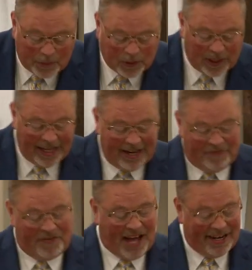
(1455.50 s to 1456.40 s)
pulled in
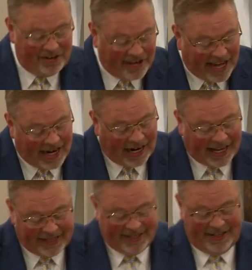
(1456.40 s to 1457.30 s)
in a fine new
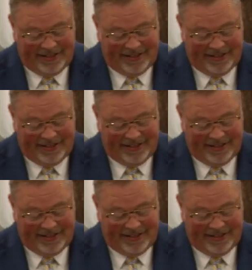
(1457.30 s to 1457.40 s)
Cadillac,